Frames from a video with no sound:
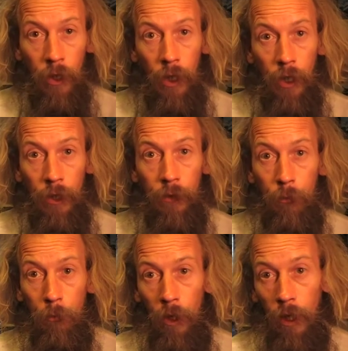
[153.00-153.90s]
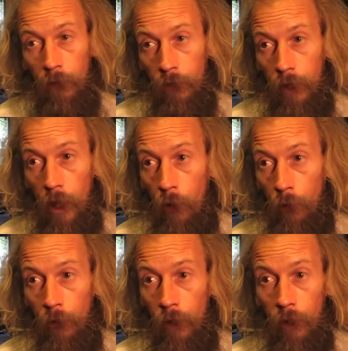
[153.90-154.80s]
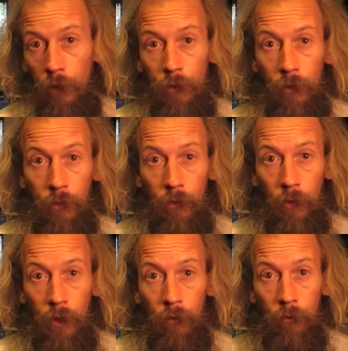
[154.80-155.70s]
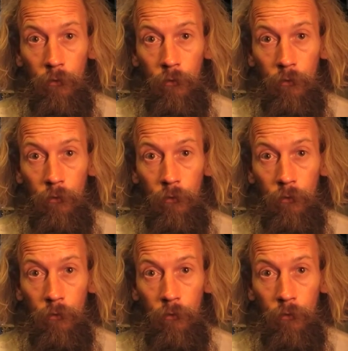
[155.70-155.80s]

but as it get older, it